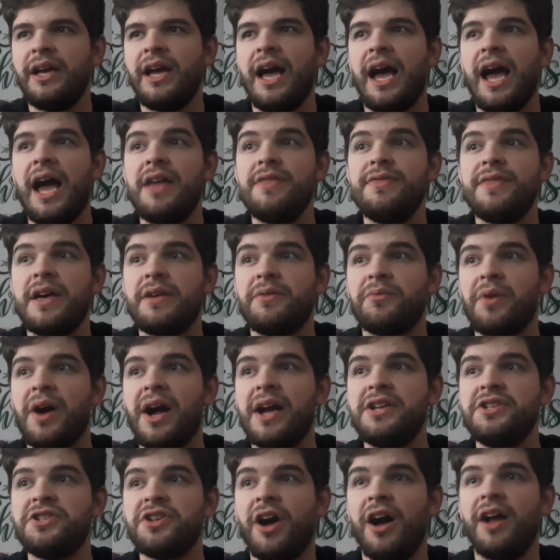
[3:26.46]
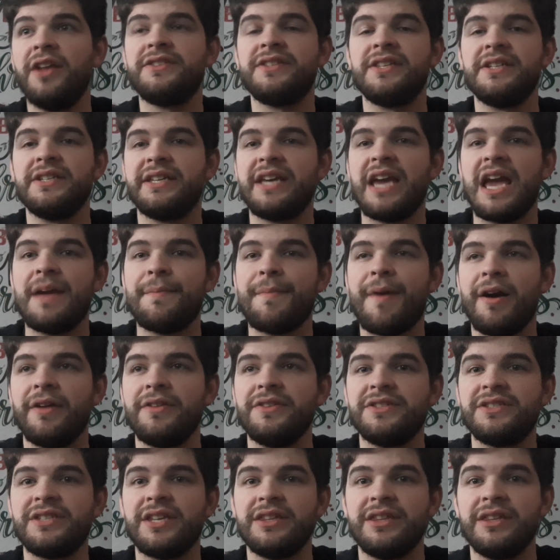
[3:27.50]
And then Rian Johnson came out
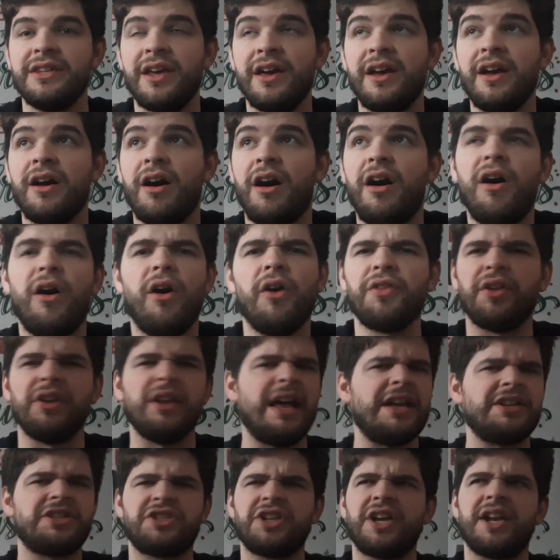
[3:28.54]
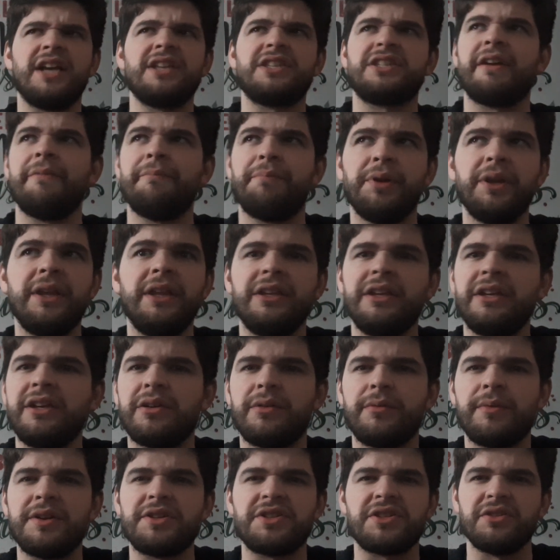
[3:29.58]
and said, "Oh, The Last Jedi is completely
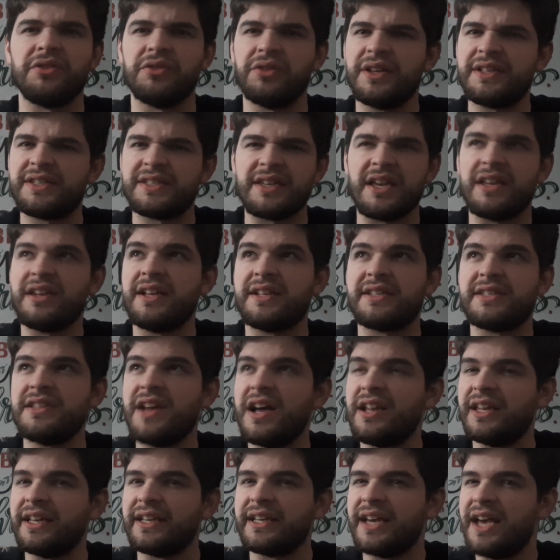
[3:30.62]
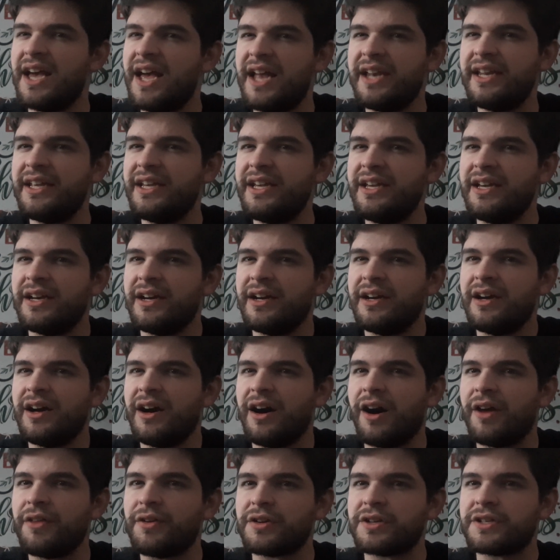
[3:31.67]
original. It's not like any
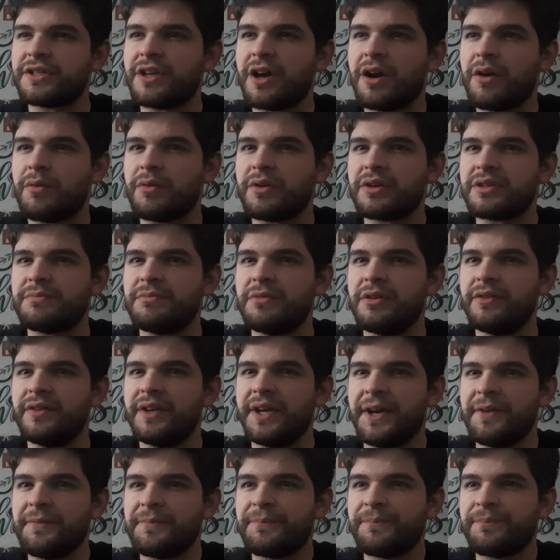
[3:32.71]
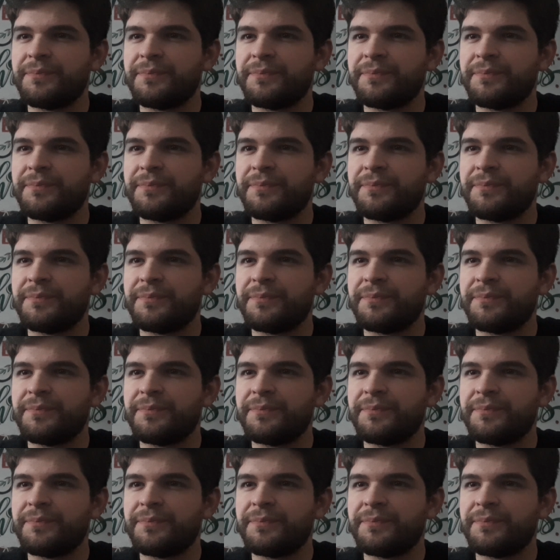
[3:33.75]
other Star Wars movie."